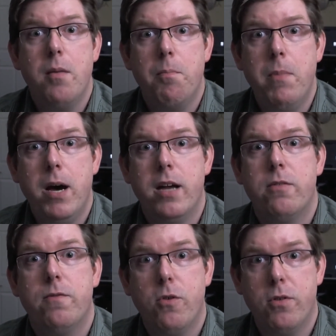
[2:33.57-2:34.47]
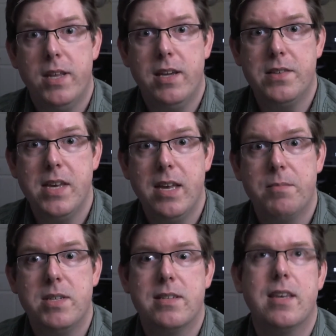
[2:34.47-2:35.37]
But for the
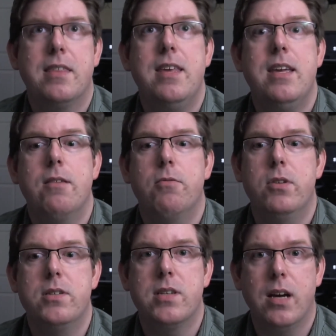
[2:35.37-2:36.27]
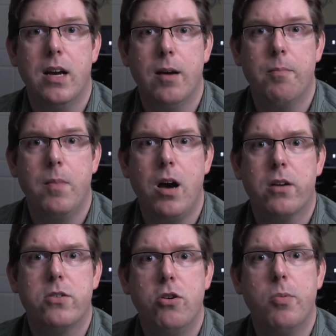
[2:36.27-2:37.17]
exam, since I think it was um,
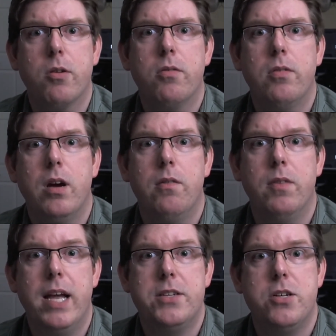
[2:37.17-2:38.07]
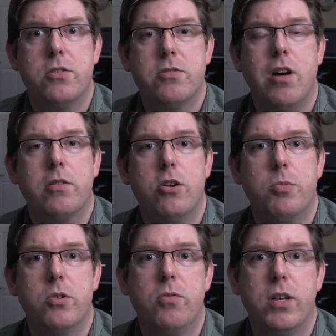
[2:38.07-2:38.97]
October of last year, so
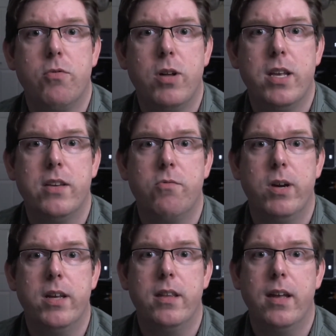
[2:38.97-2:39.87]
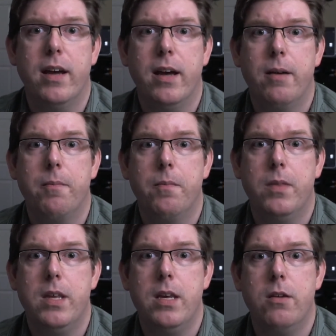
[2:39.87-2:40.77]
October 2020 is when um,
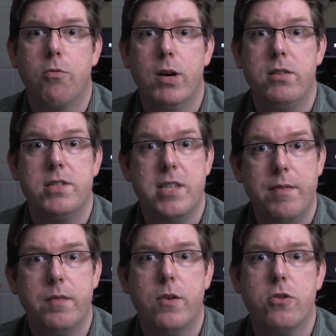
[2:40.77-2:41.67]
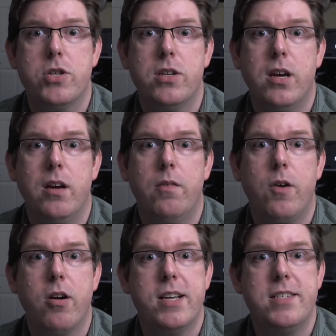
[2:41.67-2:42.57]
the RHEL 7 version of
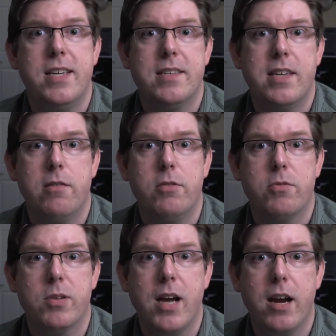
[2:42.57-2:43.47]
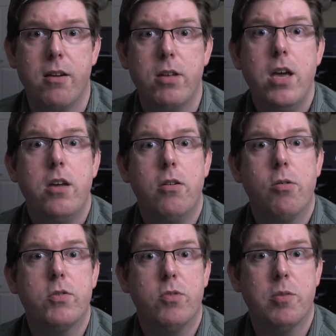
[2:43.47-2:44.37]
RHCSA was retired, you
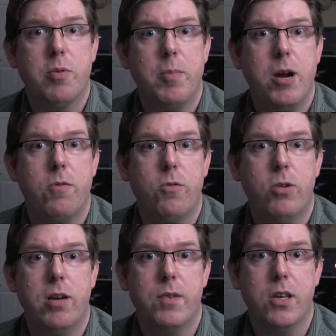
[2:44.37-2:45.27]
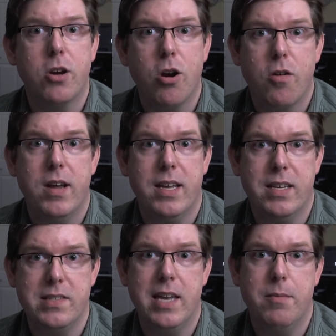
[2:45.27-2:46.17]
always want to prepare for whatever the current
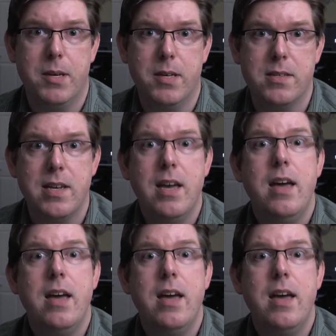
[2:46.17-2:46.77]
exam is.